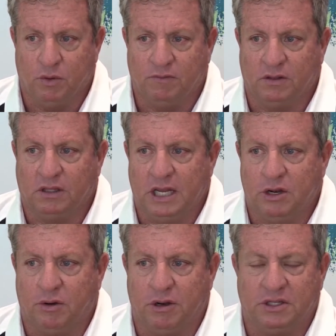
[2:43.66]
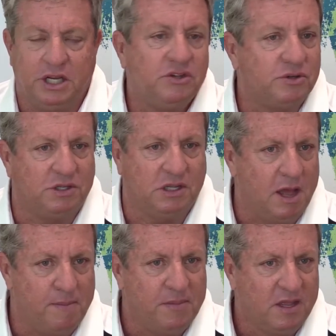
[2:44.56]
a leader or a teacher to
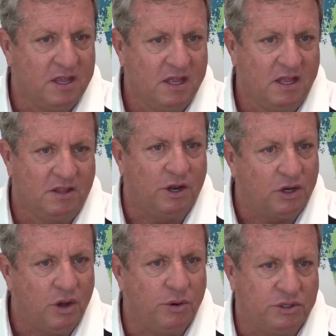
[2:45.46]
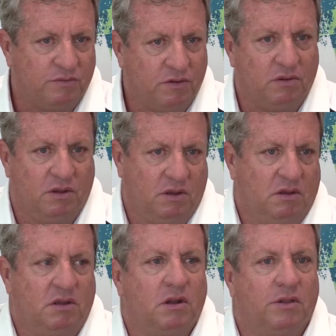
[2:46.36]
them than a coach. If
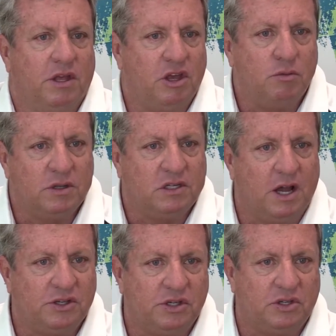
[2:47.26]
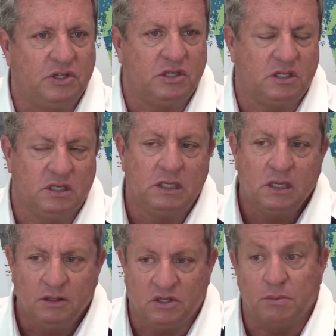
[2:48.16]
the human touch is,
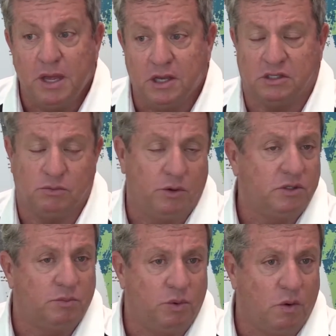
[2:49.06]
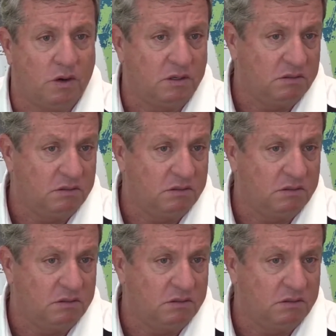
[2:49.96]
to me, is the most important.